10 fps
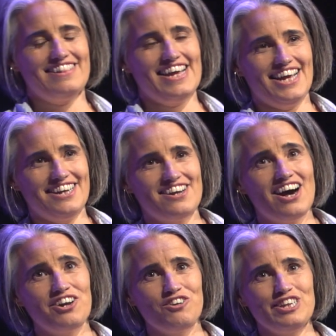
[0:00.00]
that
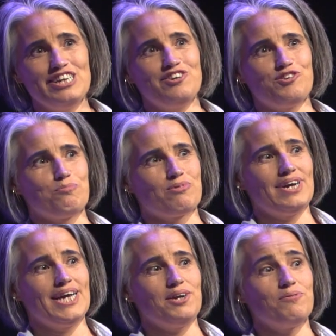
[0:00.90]
not only is your
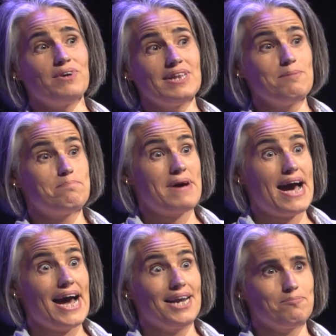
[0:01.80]
brain really
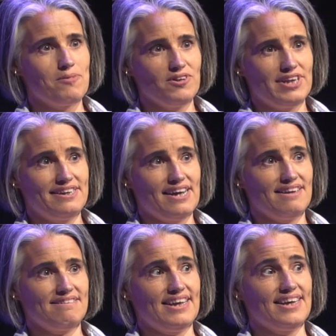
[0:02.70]
bad at
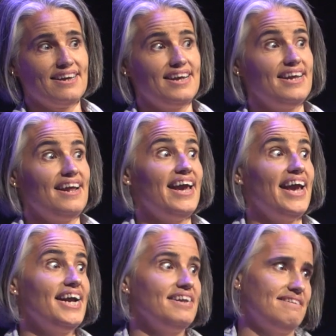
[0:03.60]
multitasking, it
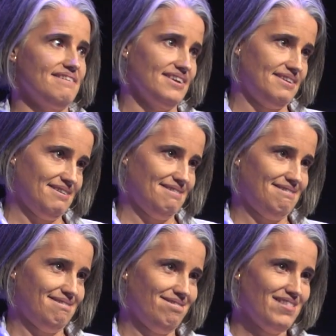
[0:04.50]
hates it.
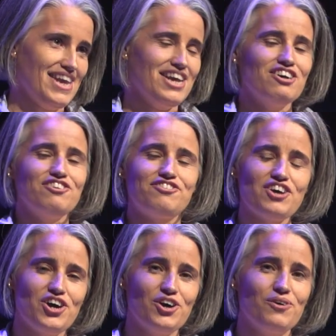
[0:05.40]

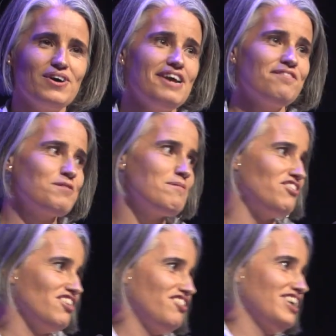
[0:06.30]
So if the
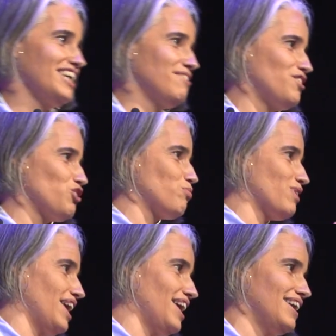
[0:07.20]
magician gives your
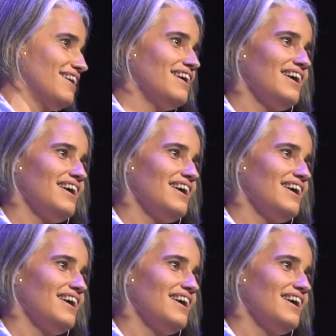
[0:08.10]
brain